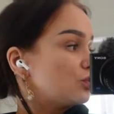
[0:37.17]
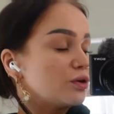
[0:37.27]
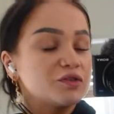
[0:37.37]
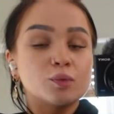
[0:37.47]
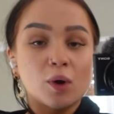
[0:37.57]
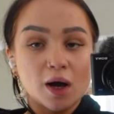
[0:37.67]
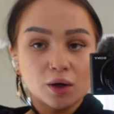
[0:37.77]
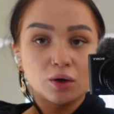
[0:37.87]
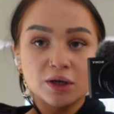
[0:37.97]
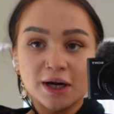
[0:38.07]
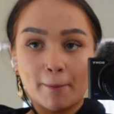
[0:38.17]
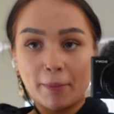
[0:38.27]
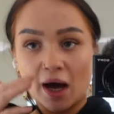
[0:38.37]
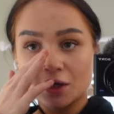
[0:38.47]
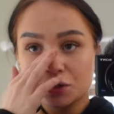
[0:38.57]
doing some work on the damp
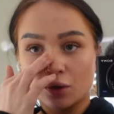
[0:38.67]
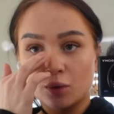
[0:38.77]
patch on